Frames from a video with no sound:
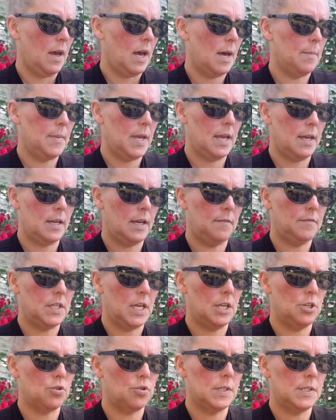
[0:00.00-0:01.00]
A man of
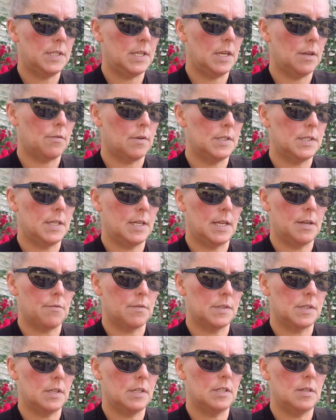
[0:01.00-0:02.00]
dangerous secrets and
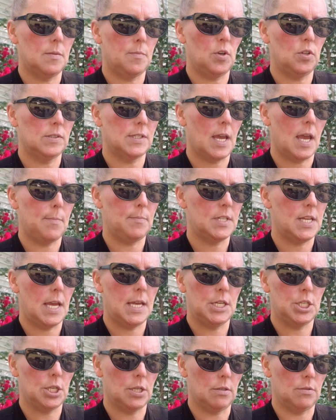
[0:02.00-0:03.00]
irresistible
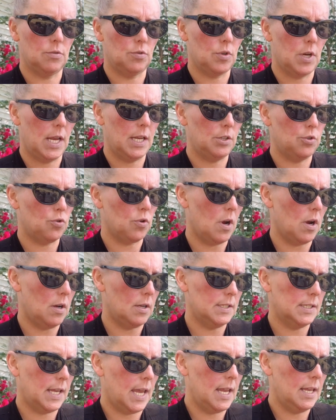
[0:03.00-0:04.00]
temptation, Drake
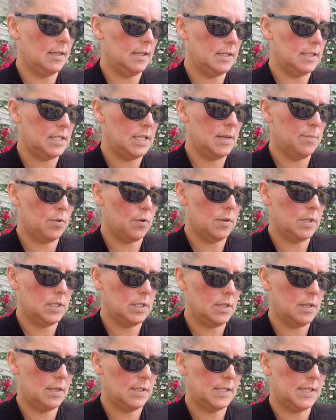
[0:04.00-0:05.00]
draws Caitlin deeper
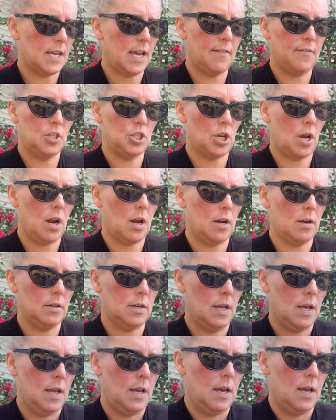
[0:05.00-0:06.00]
into the savage heart
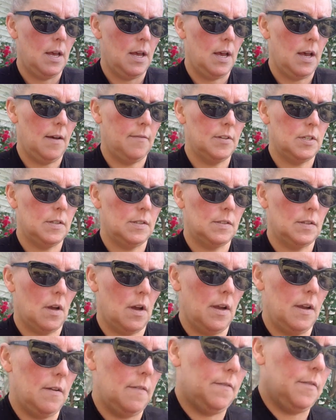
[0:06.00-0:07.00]
of a
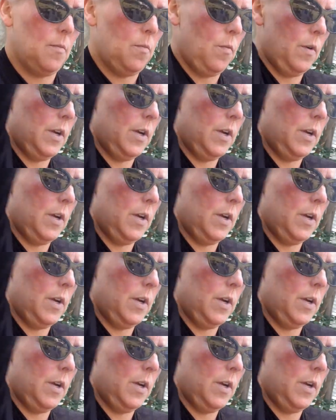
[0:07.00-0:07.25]
desire from